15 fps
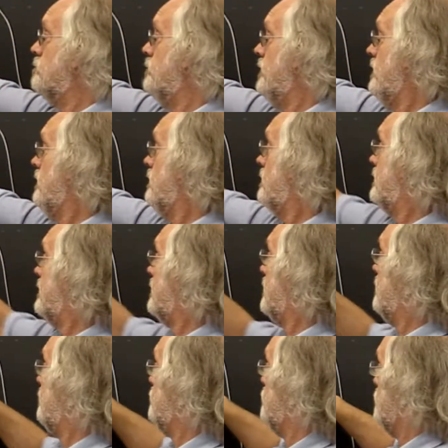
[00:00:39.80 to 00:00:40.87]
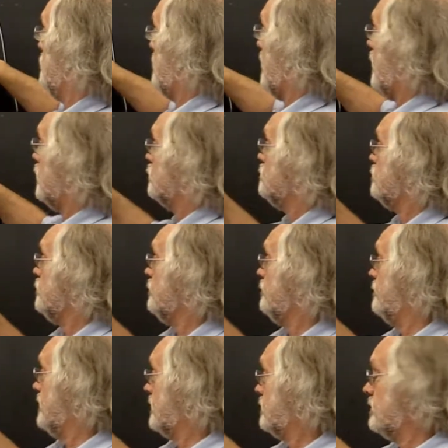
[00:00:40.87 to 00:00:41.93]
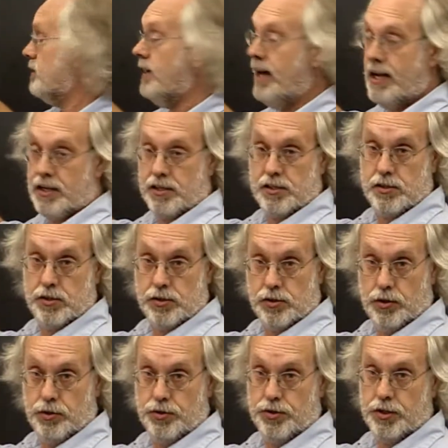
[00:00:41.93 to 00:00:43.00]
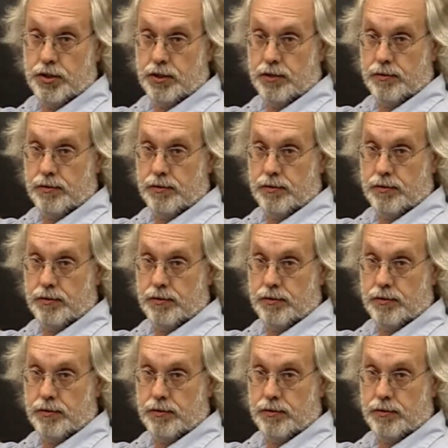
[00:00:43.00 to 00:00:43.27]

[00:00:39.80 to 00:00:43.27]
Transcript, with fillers: b. That gives you an output vector x, the solution.